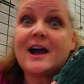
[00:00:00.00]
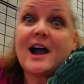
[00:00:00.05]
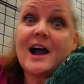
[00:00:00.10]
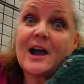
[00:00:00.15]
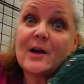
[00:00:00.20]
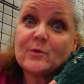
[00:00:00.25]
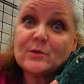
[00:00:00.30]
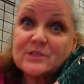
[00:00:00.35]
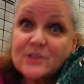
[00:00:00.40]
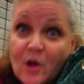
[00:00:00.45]

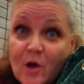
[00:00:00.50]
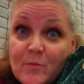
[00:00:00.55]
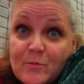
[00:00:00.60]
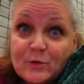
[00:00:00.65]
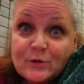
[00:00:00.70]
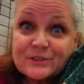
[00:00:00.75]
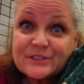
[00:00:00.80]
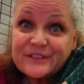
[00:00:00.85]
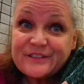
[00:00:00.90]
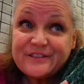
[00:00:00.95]
I was
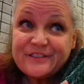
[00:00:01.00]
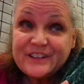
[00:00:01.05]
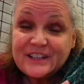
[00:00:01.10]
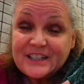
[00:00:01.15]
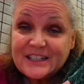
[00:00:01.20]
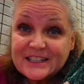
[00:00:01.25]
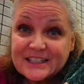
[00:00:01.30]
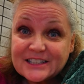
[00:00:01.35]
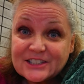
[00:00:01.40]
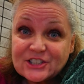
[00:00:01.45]
almost
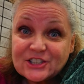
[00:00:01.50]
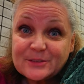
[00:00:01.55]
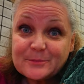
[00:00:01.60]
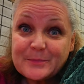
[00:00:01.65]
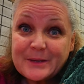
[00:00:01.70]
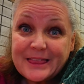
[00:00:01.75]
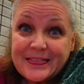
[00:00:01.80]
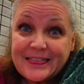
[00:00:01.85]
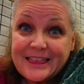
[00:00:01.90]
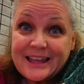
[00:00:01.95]
finished,
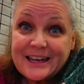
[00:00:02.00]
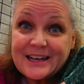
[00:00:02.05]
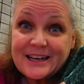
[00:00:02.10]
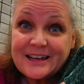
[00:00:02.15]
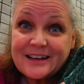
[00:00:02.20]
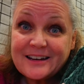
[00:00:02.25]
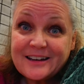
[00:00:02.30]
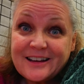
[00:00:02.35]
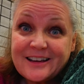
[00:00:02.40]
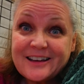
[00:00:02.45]
but
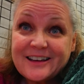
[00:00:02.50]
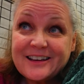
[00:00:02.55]
then